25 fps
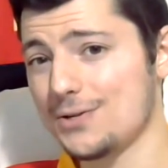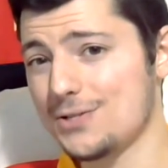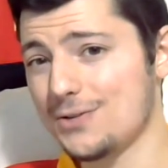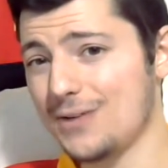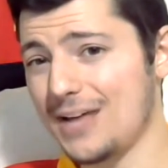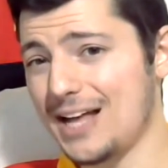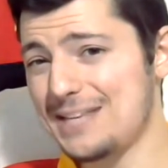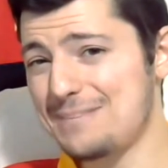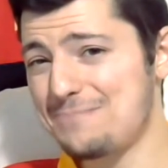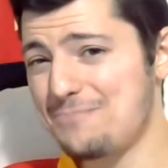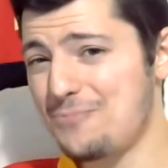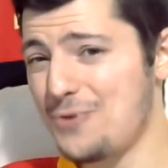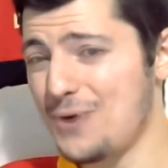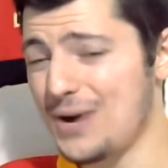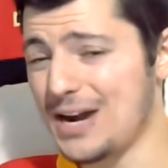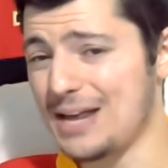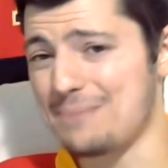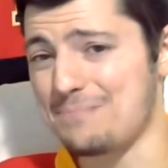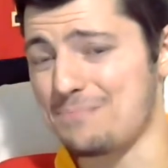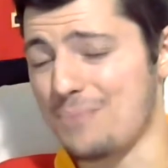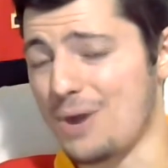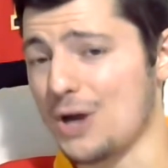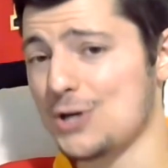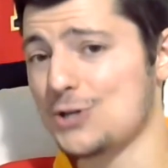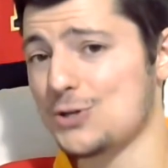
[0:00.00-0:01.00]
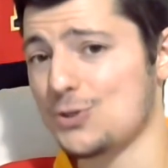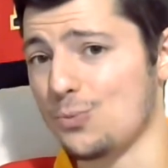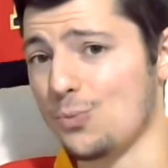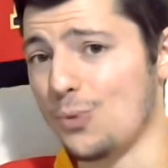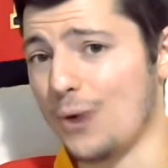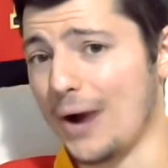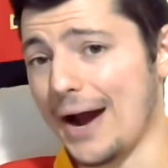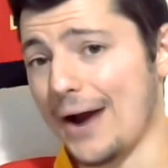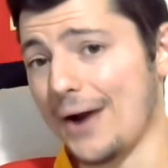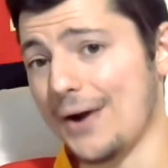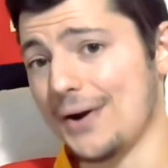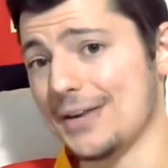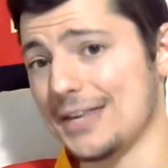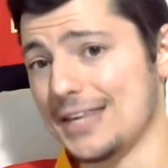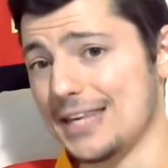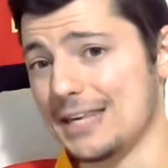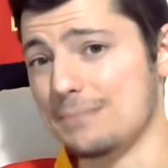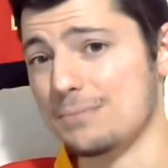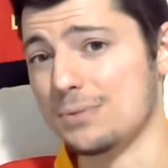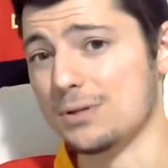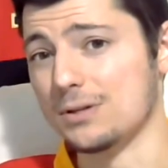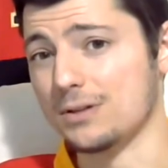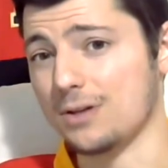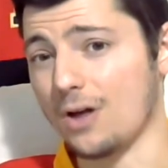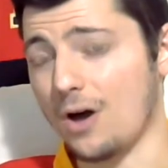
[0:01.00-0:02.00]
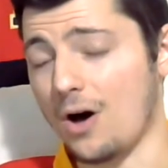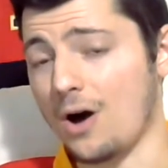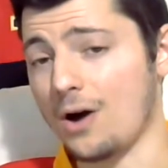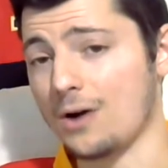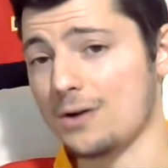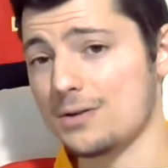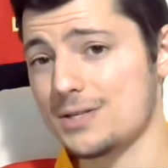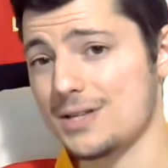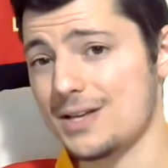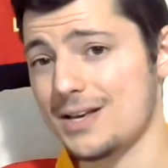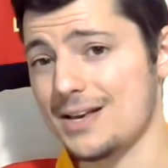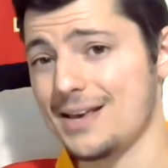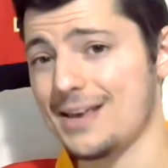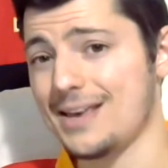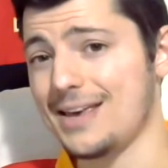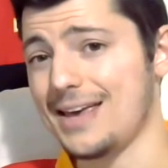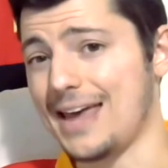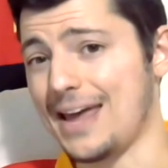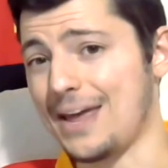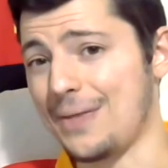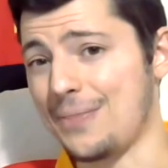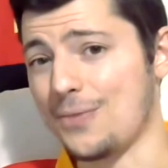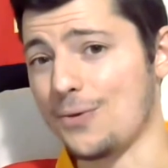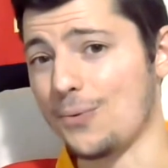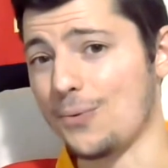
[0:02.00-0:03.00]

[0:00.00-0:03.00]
so that's pretty much where he belongs in the